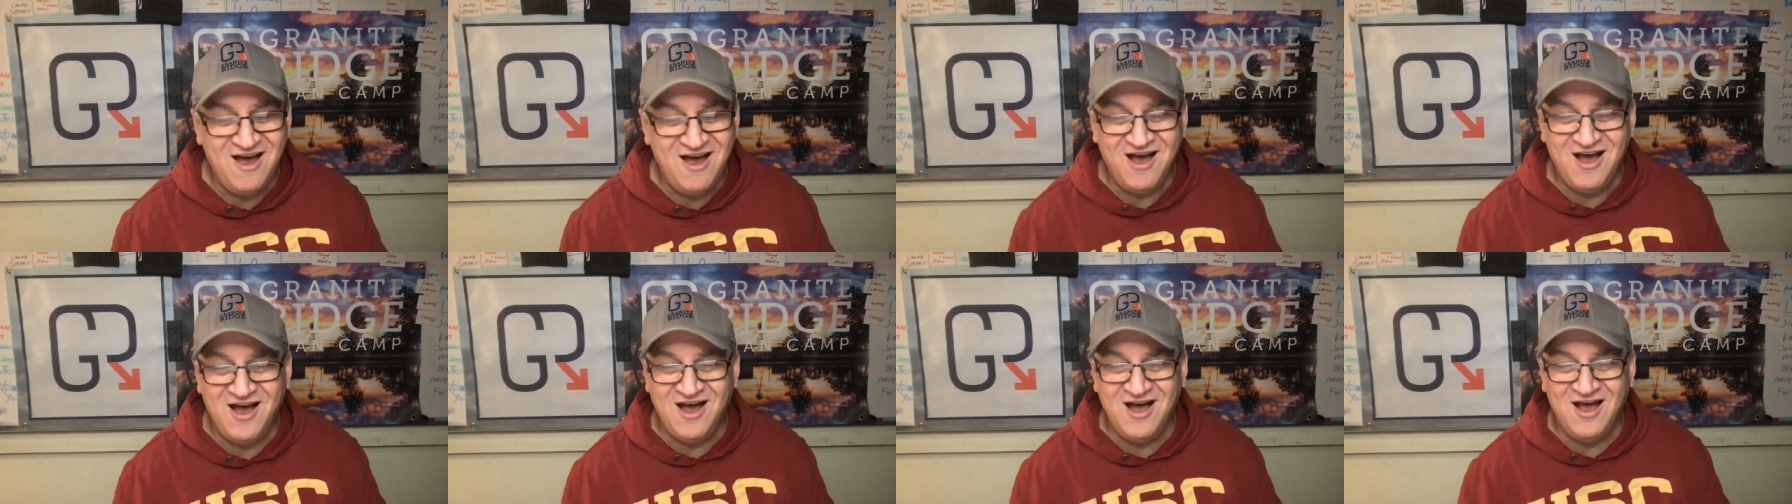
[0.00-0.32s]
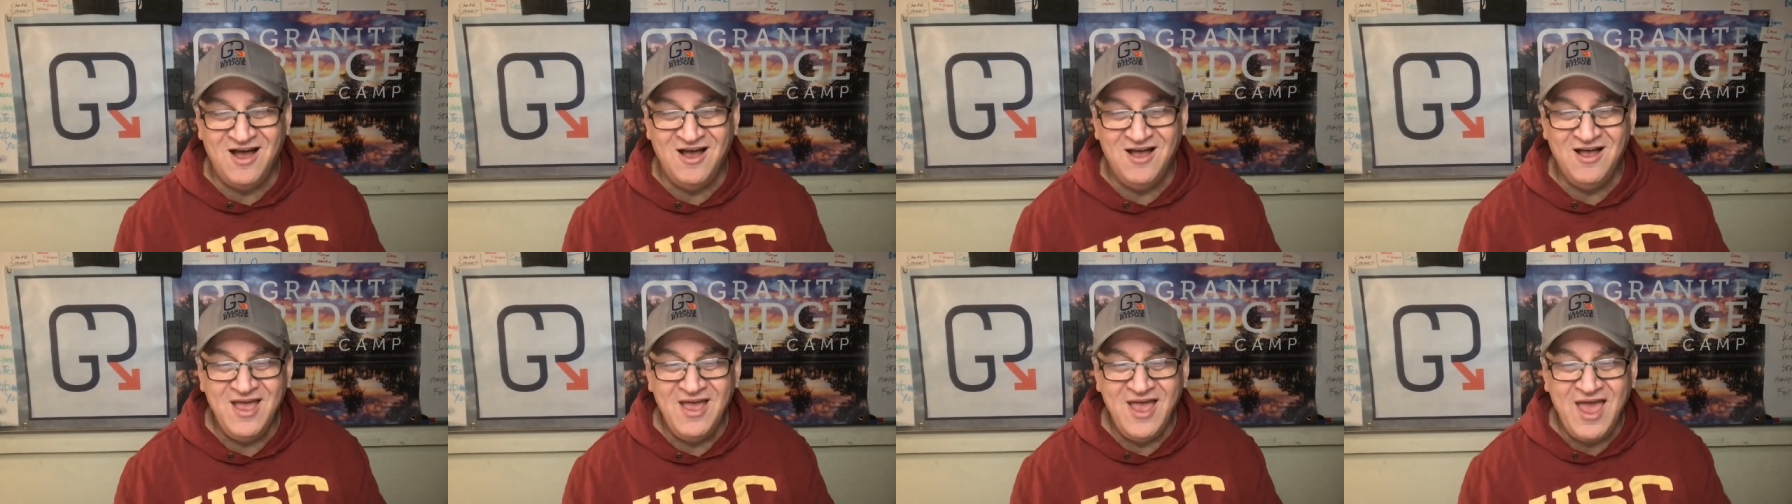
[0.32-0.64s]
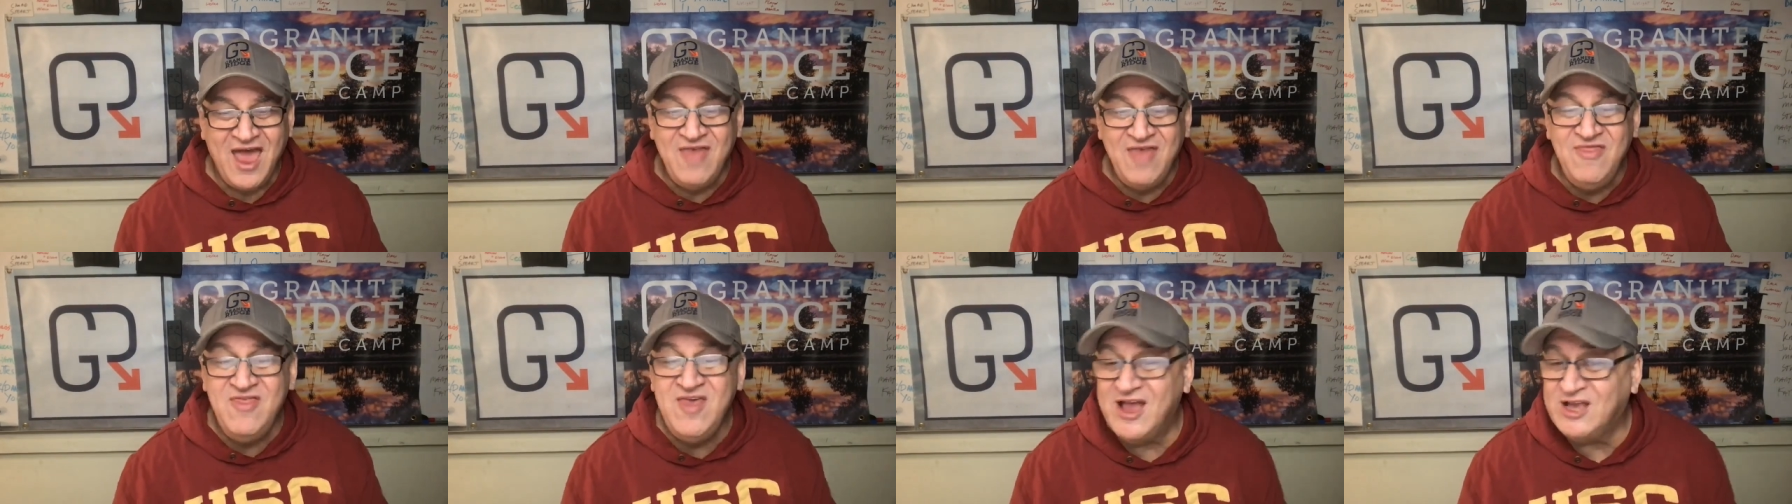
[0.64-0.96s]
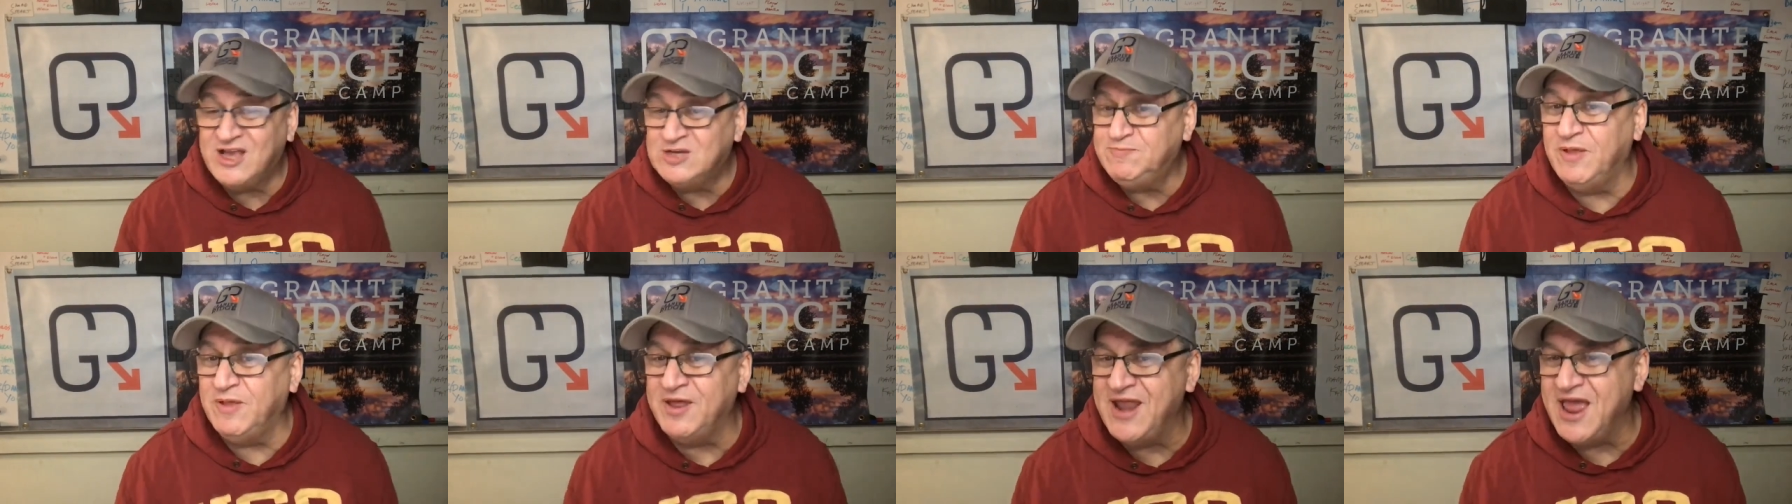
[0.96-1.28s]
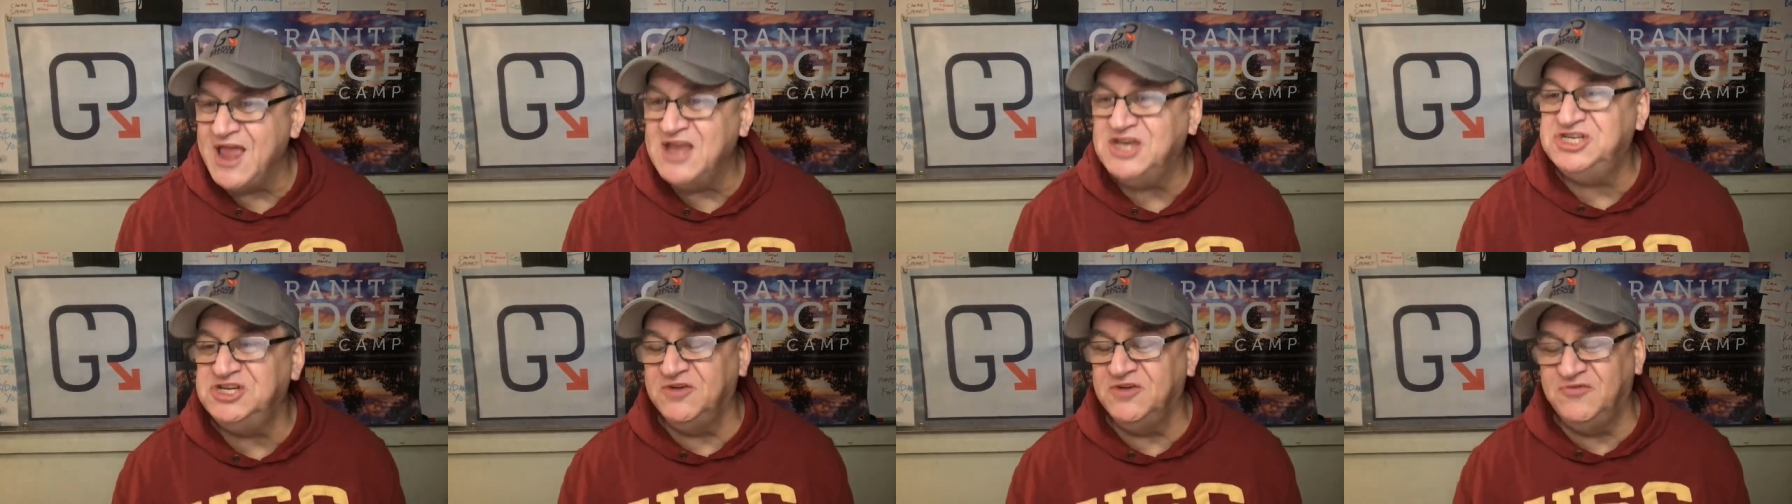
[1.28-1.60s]
Uh, and the
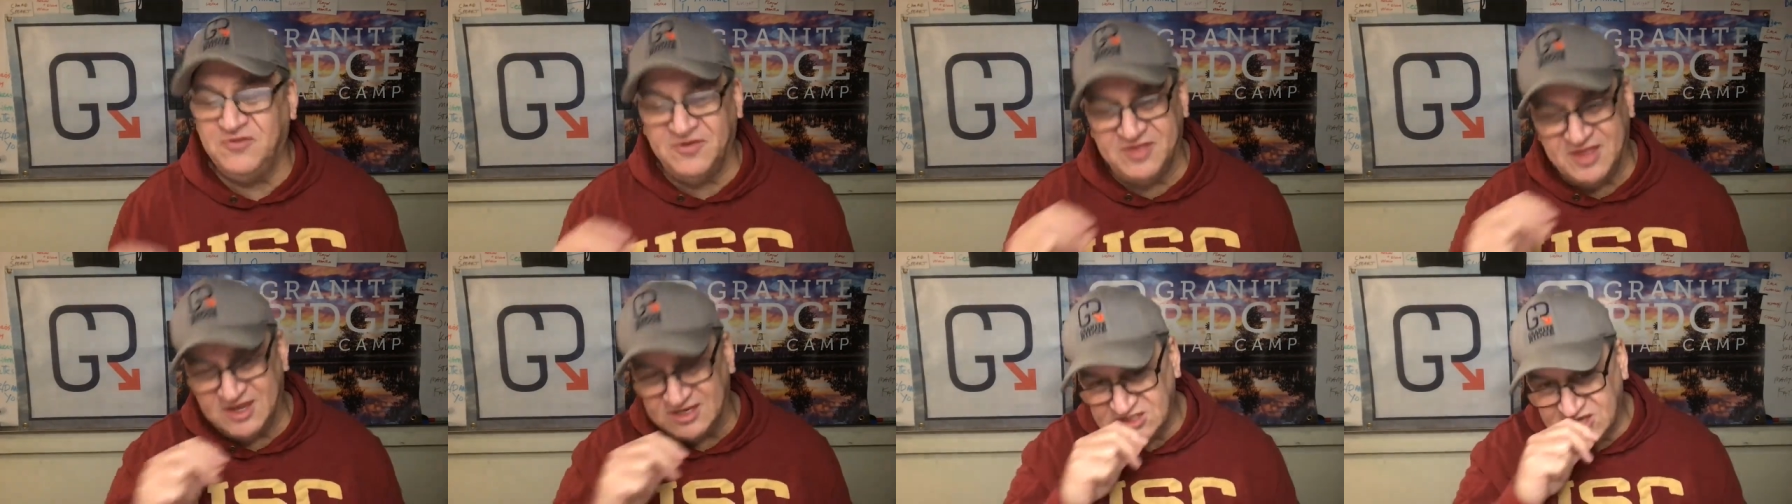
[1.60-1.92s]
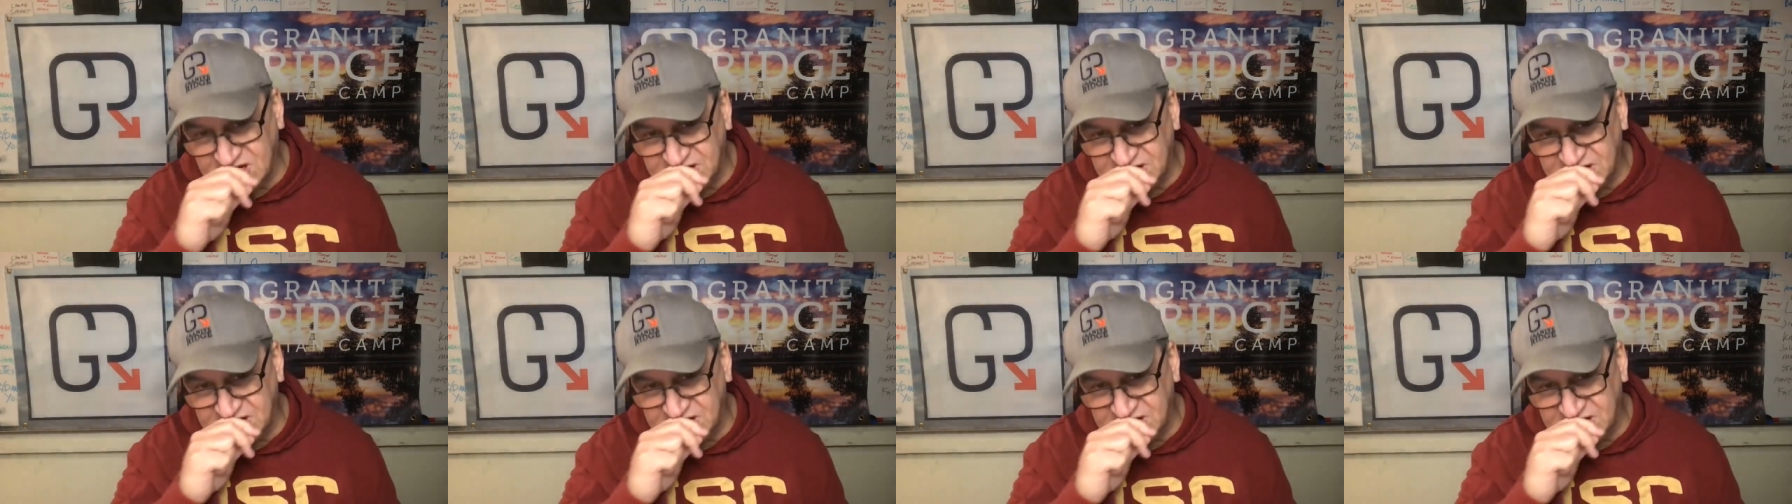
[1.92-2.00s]
explanation for this,